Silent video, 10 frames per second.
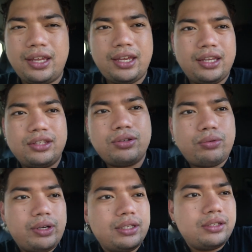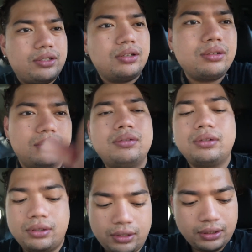into it so
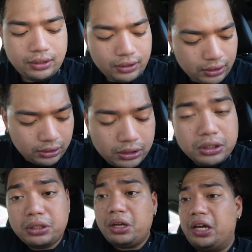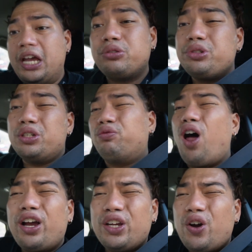I guess we're just
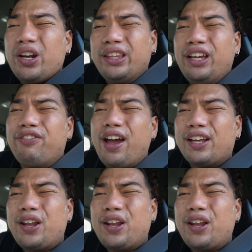vlogging on a defect